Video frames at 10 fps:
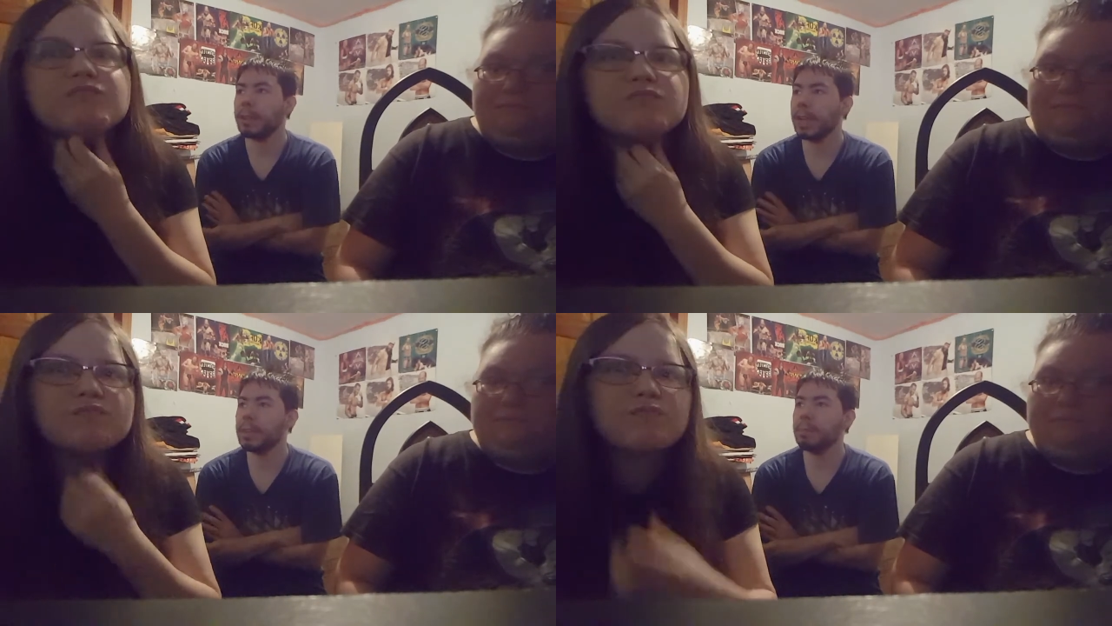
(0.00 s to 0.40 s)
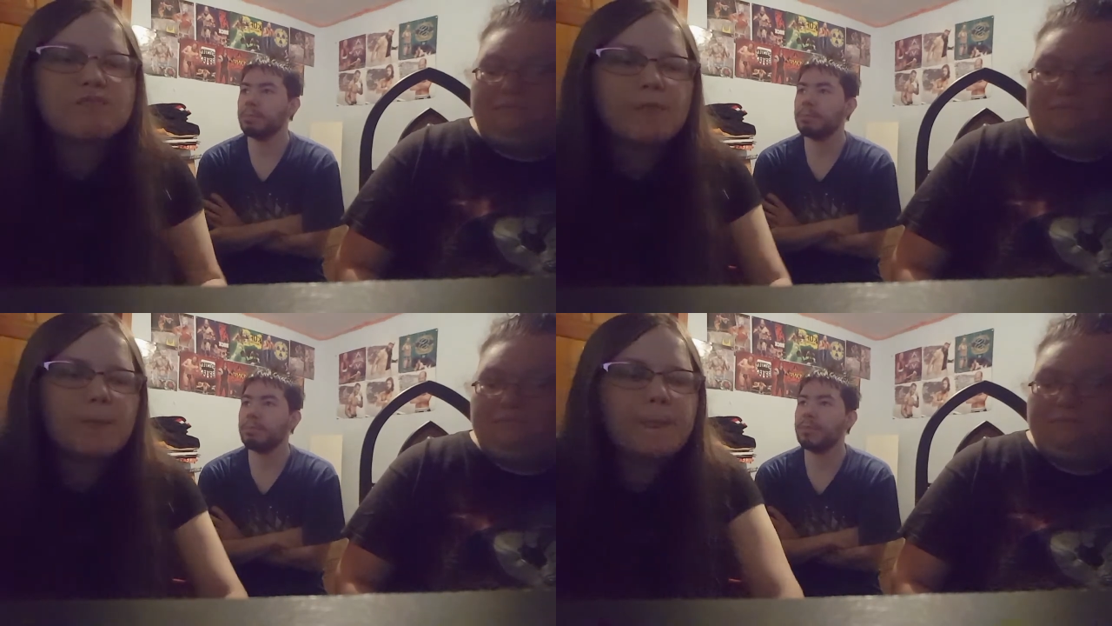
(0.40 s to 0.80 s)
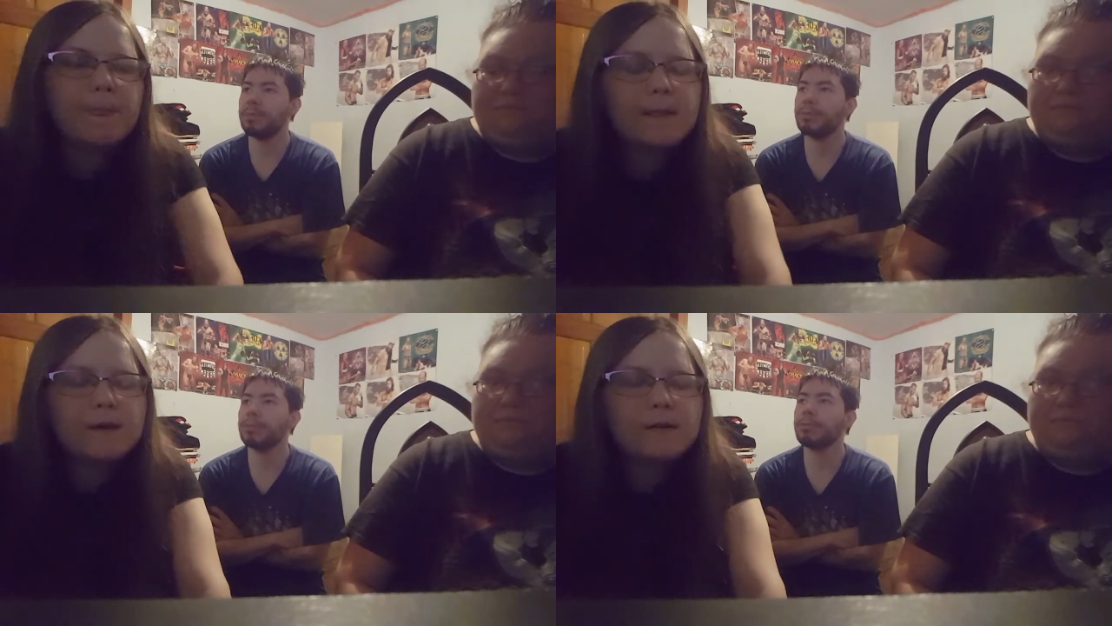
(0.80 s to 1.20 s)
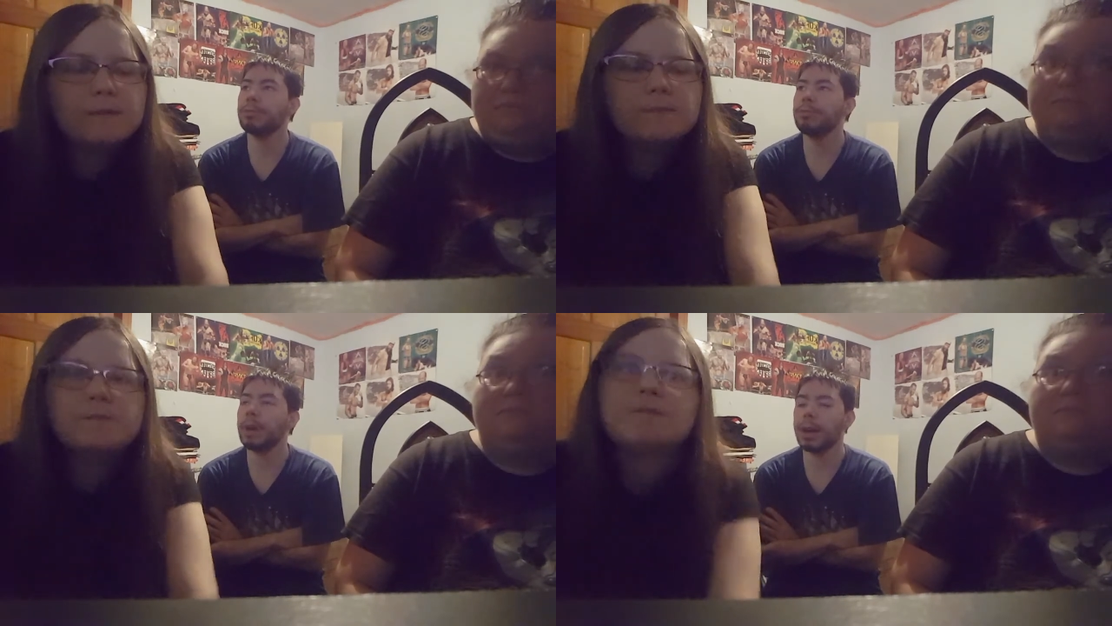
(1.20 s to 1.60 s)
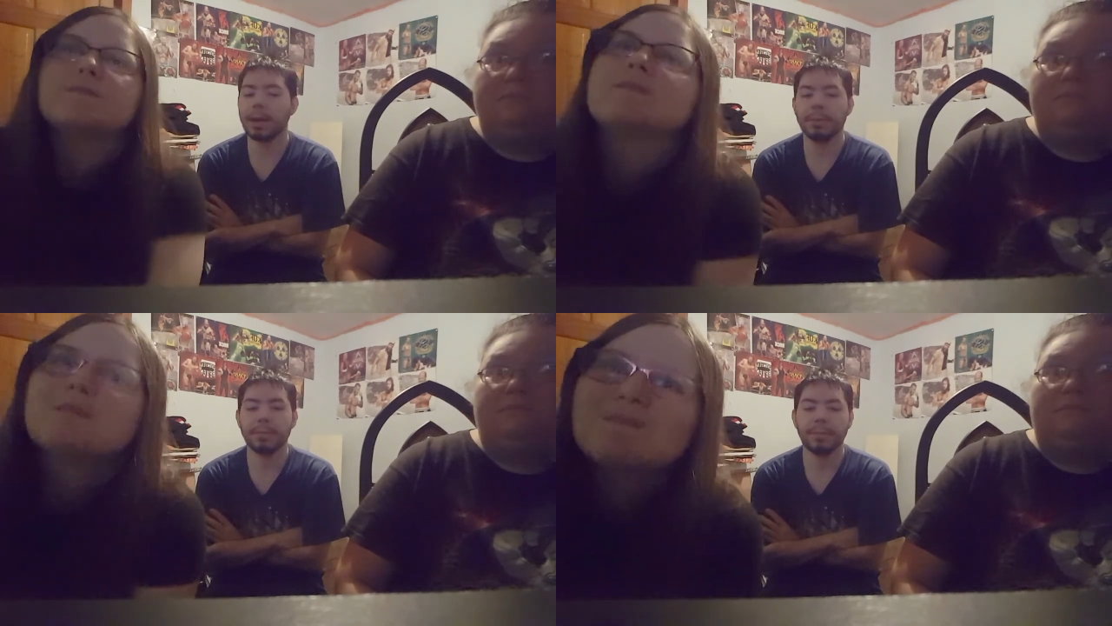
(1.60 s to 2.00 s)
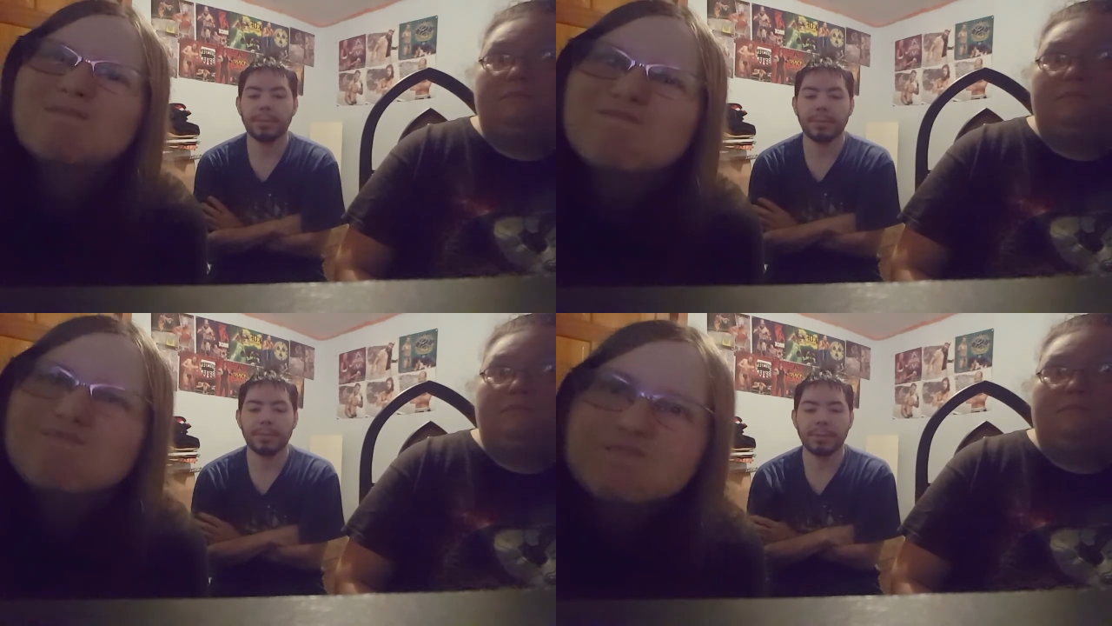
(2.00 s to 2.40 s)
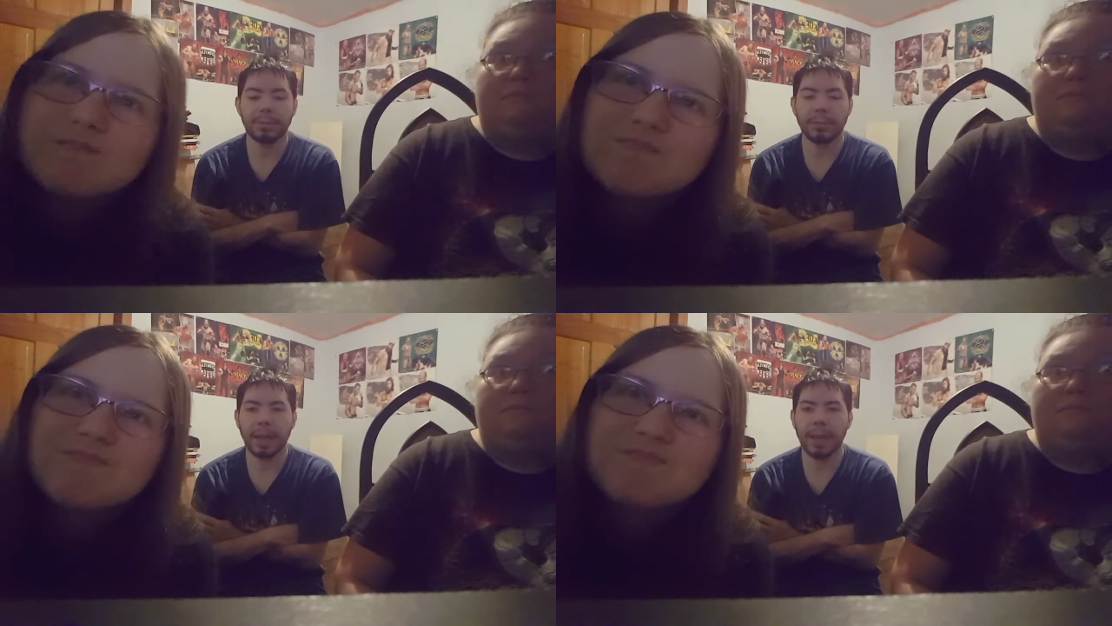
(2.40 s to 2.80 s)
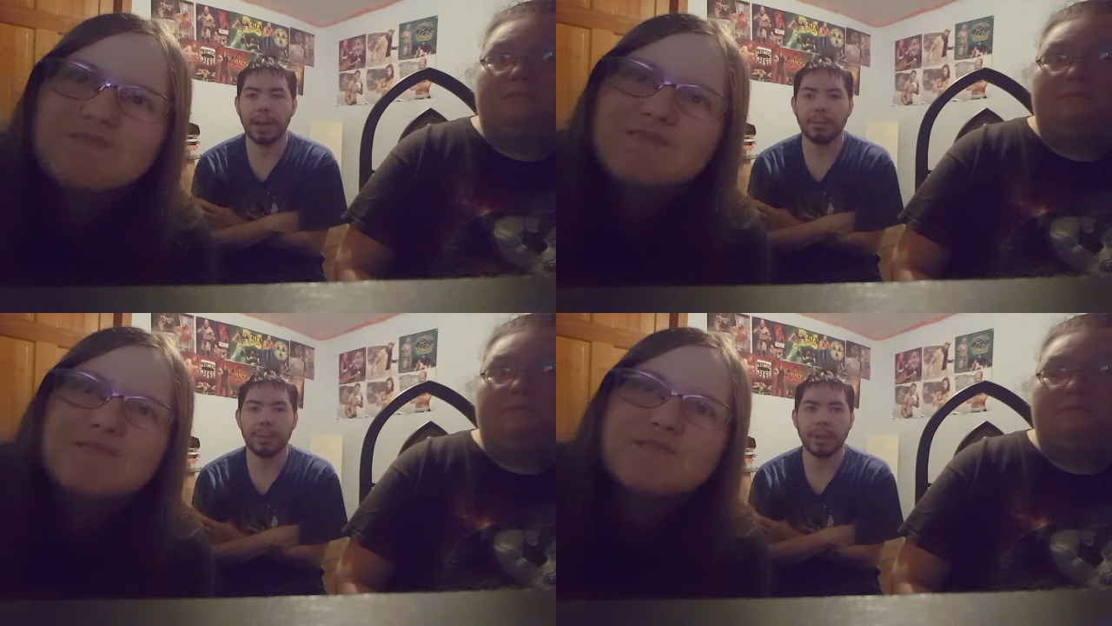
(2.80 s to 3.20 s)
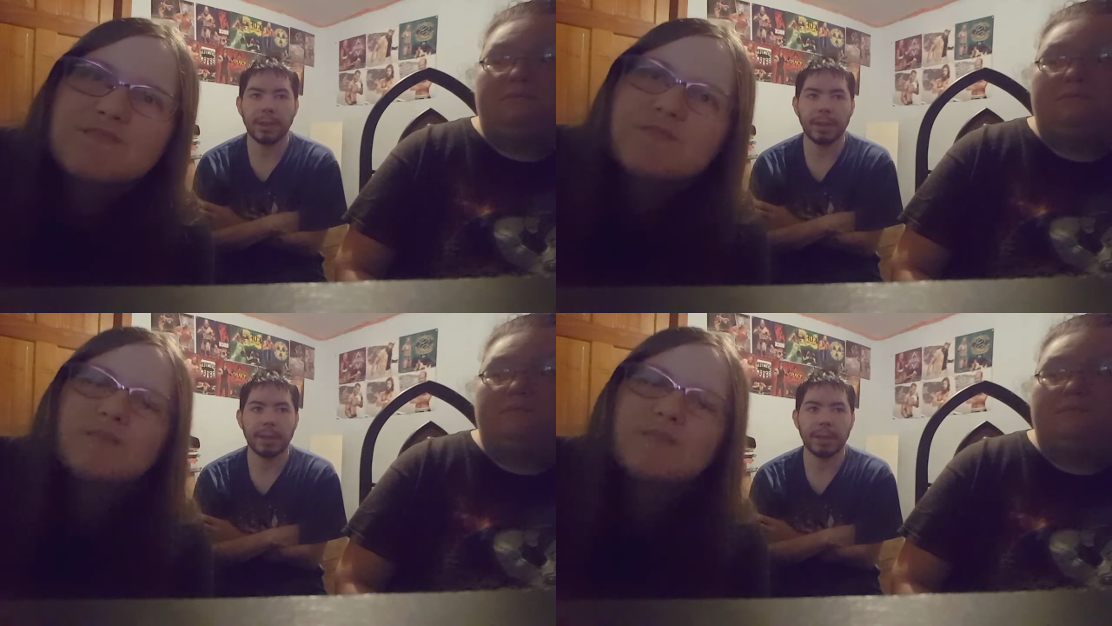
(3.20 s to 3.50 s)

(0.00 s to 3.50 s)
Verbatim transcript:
Speaker 1: Randy threw um, Ray on one of the